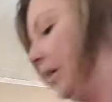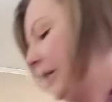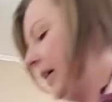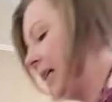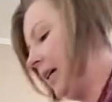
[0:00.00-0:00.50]

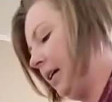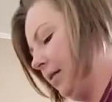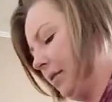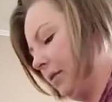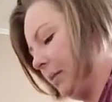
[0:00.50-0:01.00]
perfect in the
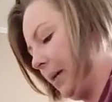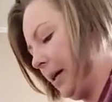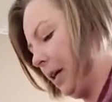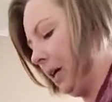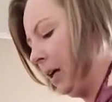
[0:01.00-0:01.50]
oven for
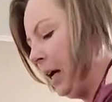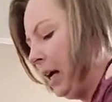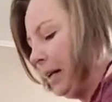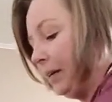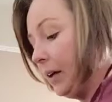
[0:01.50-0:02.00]
baking.
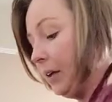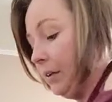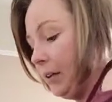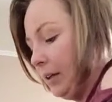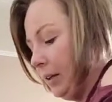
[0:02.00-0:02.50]
Now, the other
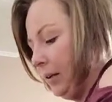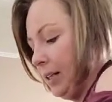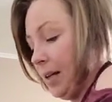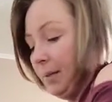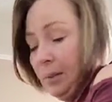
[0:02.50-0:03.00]
thing that you
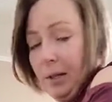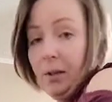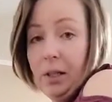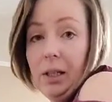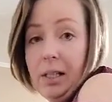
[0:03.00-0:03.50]
guys, I'm going to be
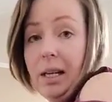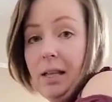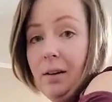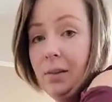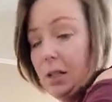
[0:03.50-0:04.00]
cooking this in
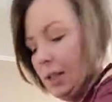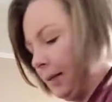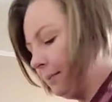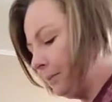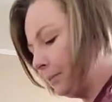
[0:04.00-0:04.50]
the oven
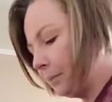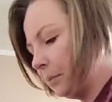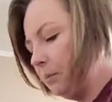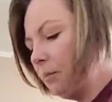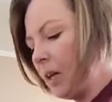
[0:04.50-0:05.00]
tonight
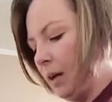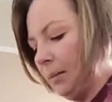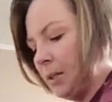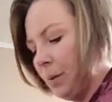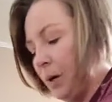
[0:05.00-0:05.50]

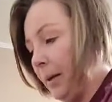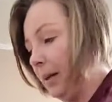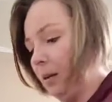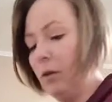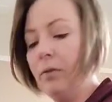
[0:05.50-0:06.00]
because I want to make
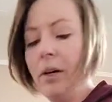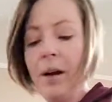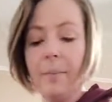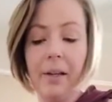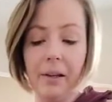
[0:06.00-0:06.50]
a loaf.
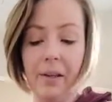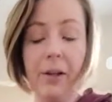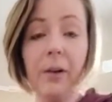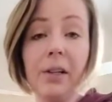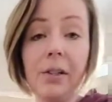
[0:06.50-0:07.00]
The other thing
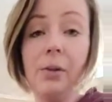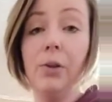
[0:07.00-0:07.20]
you guys can do